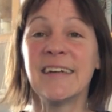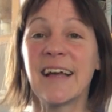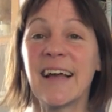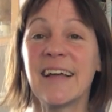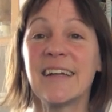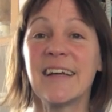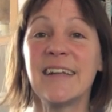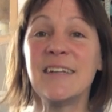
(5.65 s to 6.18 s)

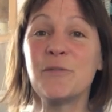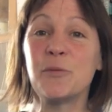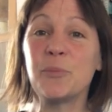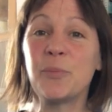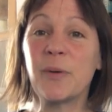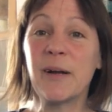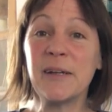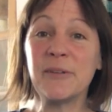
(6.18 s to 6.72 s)
and I live in
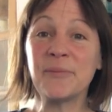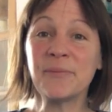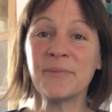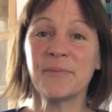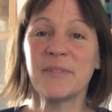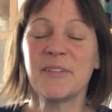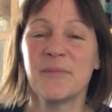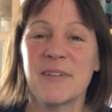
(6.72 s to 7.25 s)
Brighton
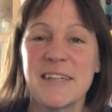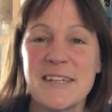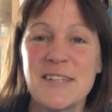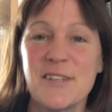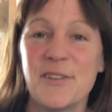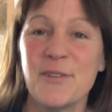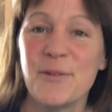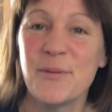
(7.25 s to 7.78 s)
with my
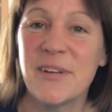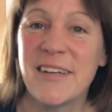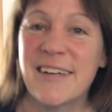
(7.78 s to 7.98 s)
2